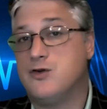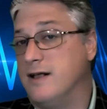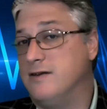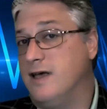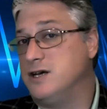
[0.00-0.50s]
The
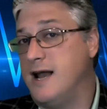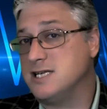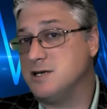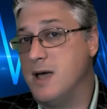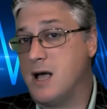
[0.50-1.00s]
translation
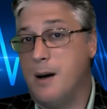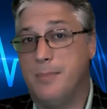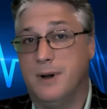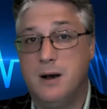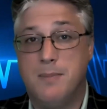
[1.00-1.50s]
has to be
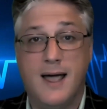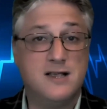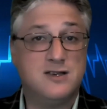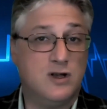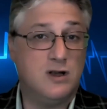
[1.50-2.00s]
accompanied by
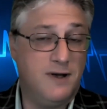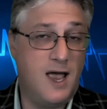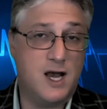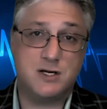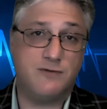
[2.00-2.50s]
a
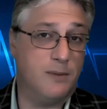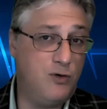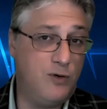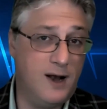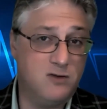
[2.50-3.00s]
certification from
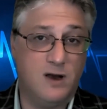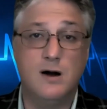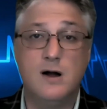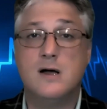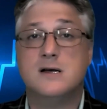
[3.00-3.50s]
the translator